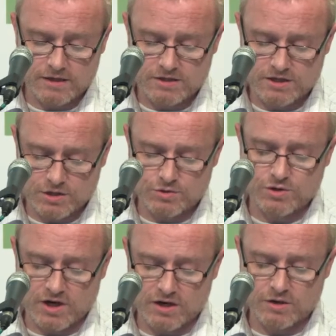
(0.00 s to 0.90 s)
continue
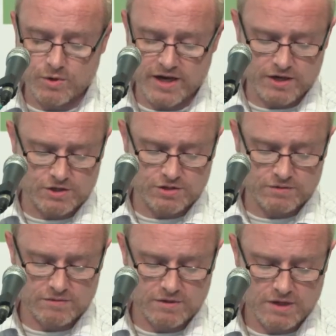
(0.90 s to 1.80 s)
to earn a wage.
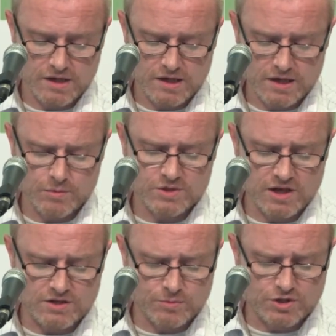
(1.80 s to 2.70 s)
It was
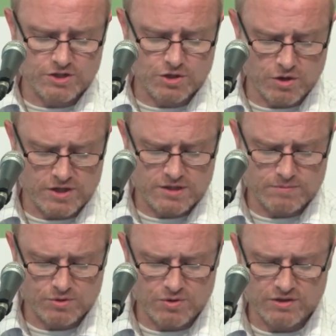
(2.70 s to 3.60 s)
not so much a choice,
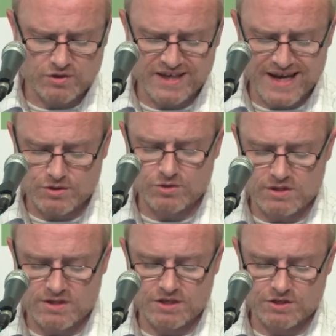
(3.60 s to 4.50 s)
but rather a natural
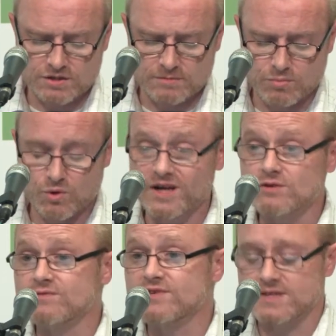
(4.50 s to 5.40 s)
decision born
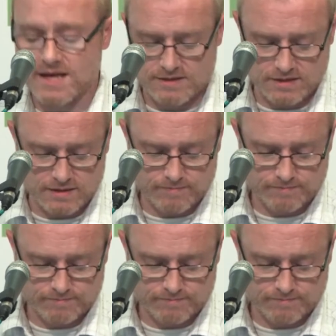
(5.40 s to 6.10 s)
out of necessity.